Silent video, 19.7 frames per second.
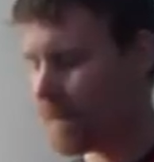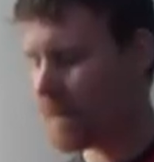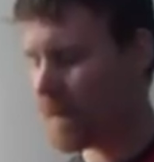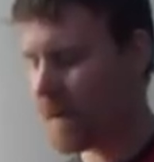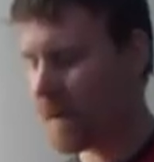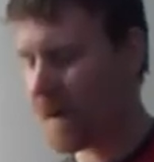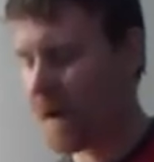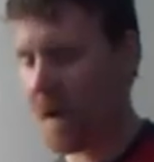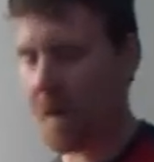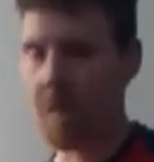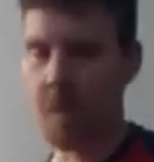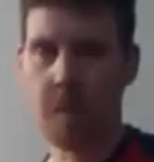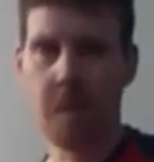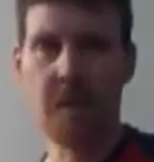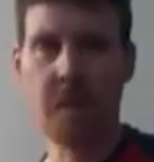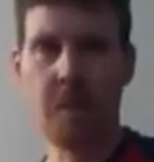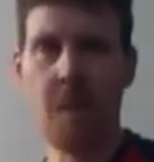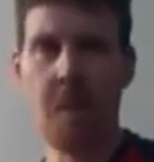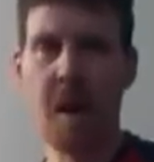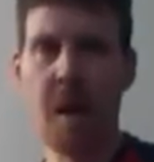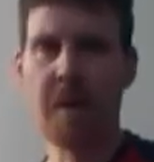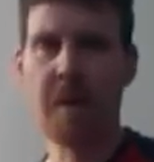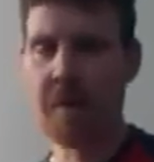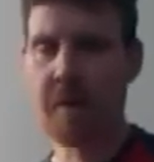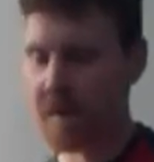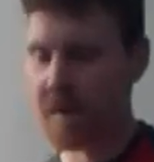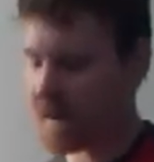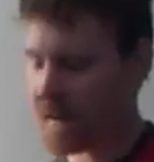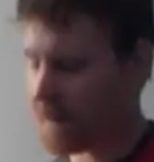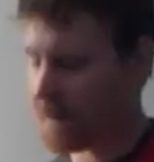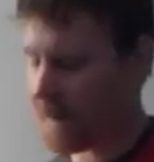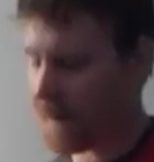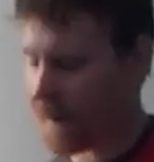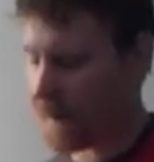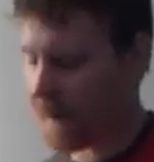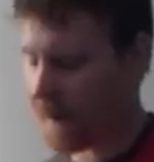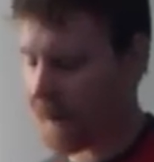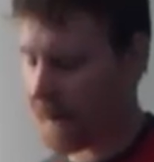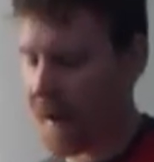Okay, get used to that shape.
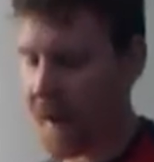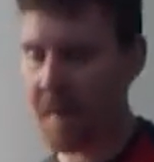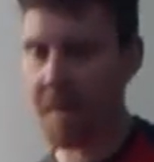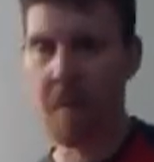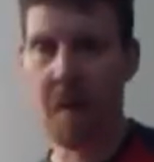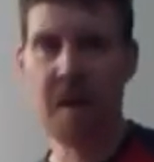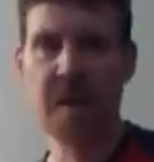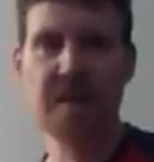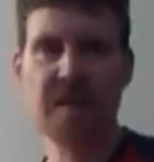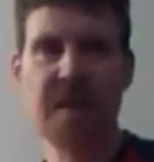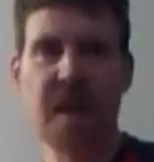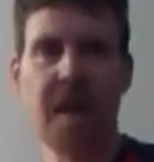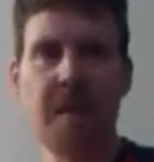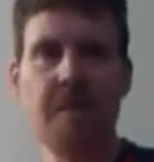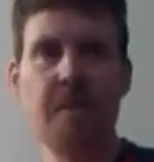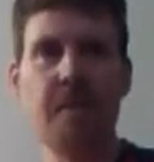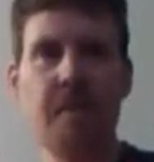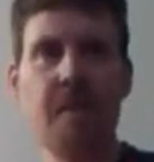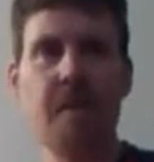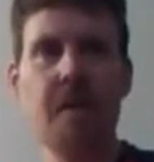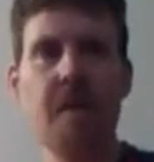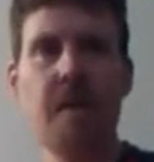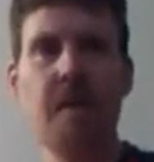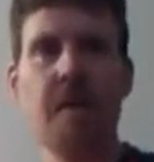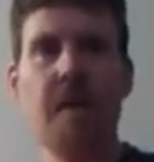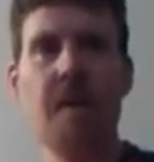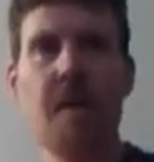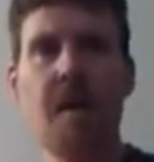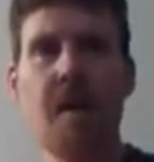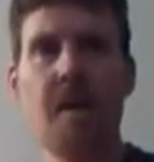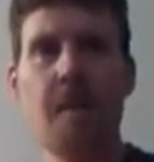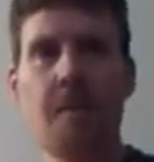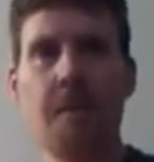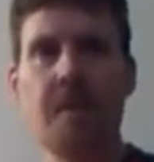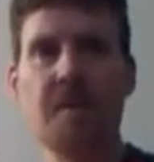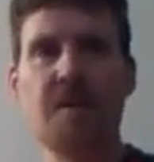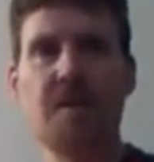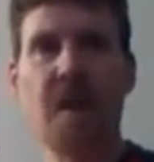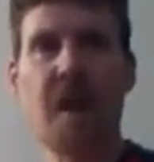Now, of course, you want to not just play
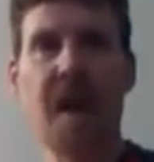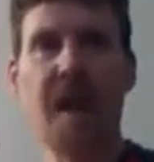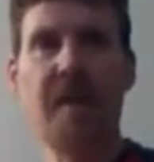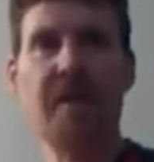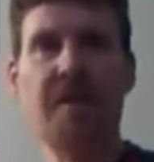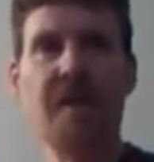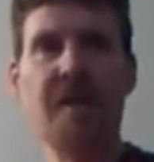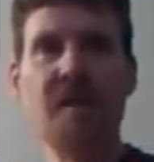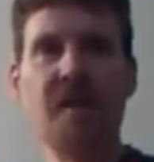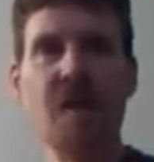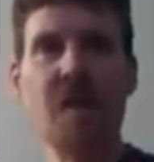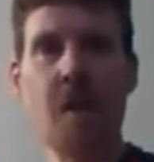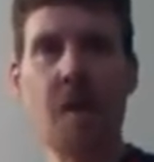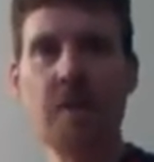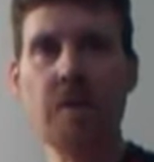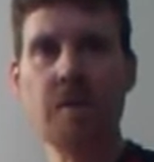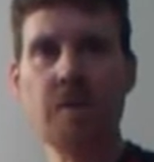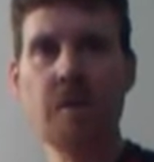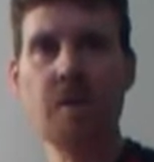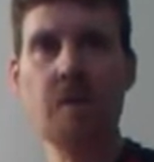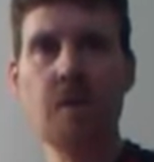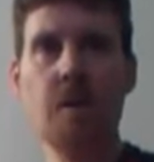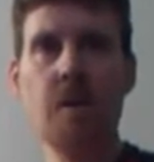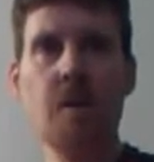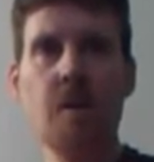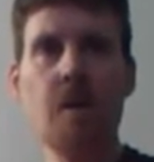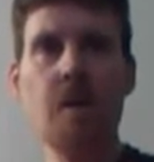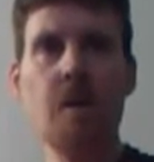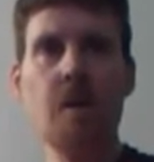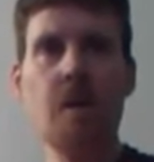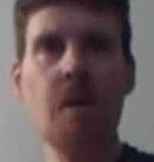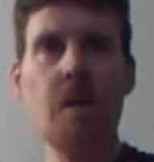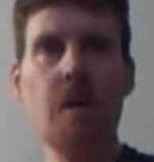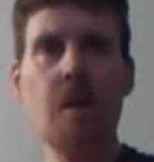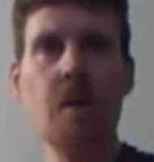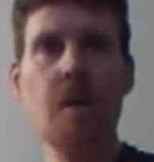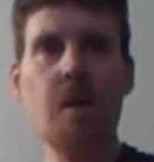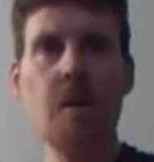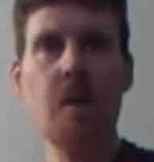major, but you also want to play minor.
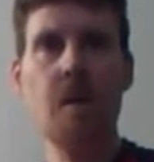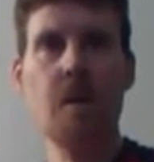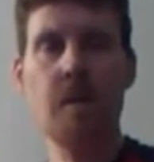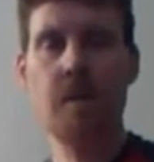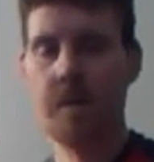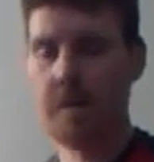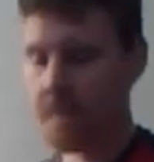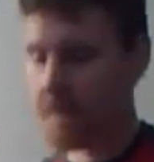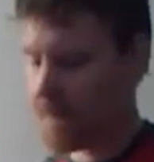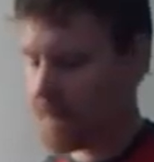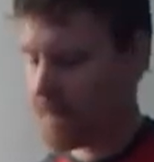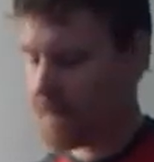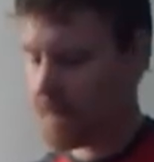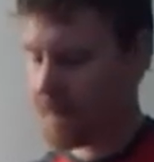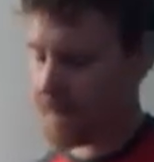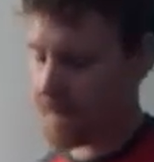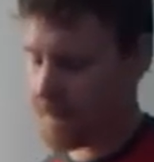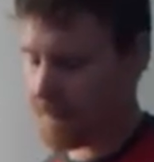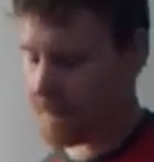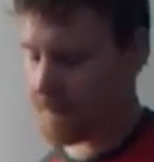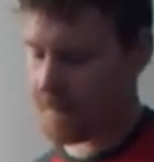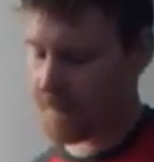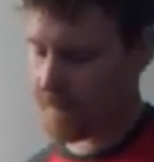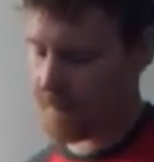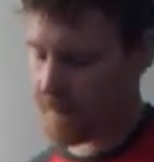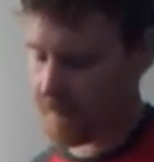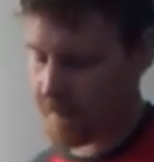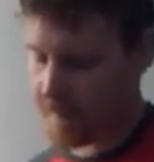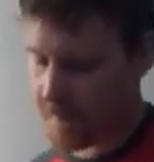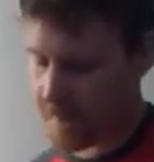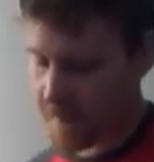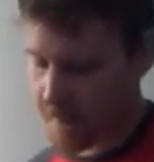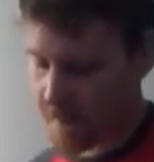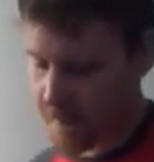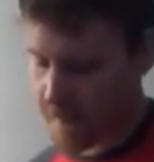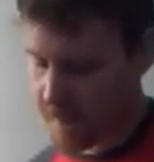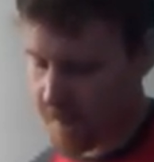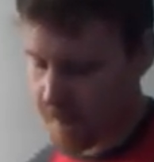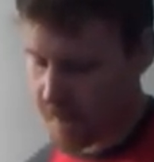Okay, the minor is simply like
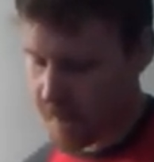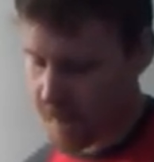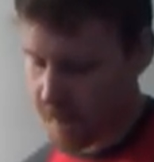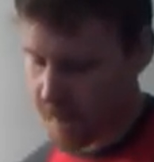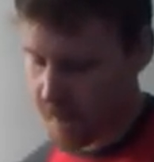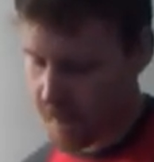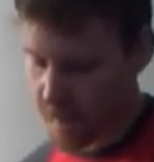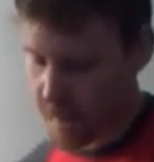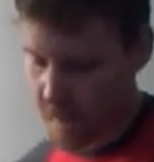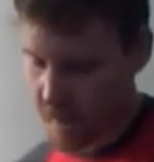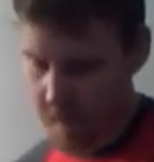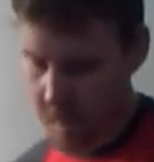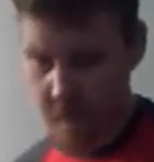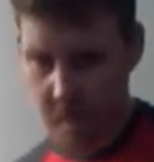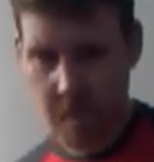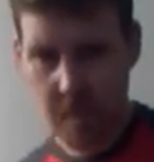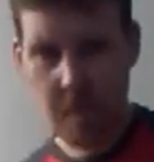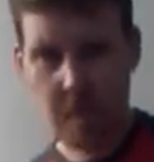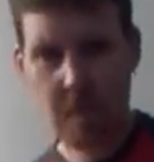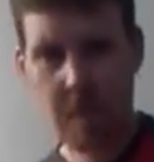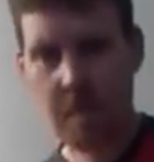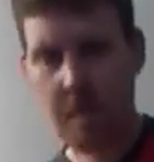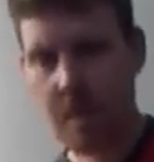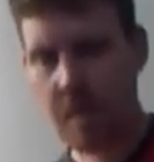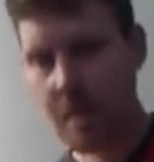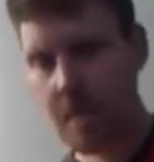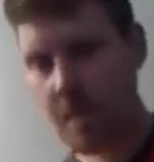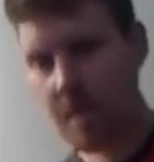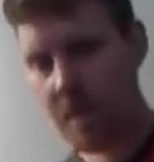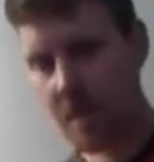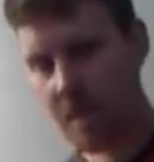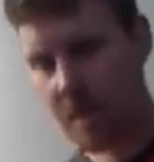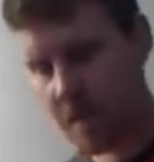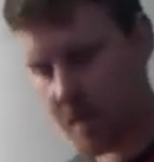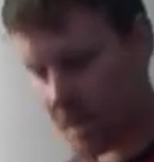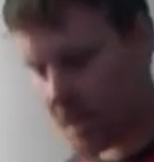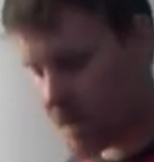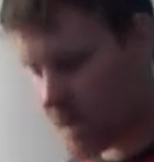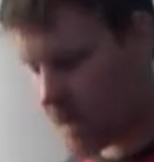an A minor shape, but
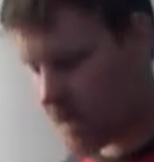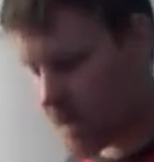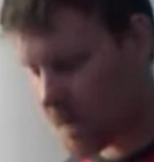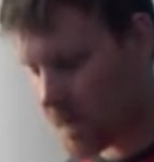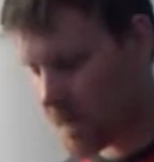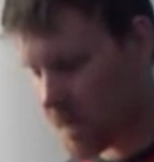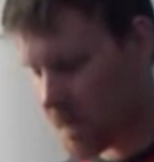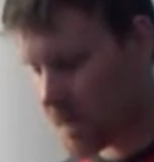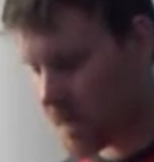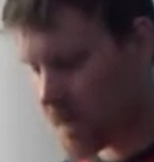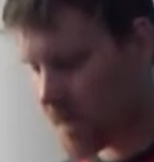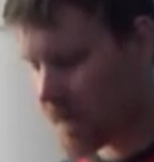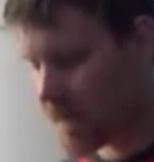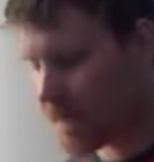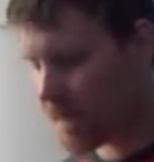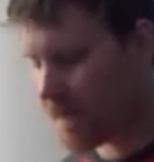you add this note,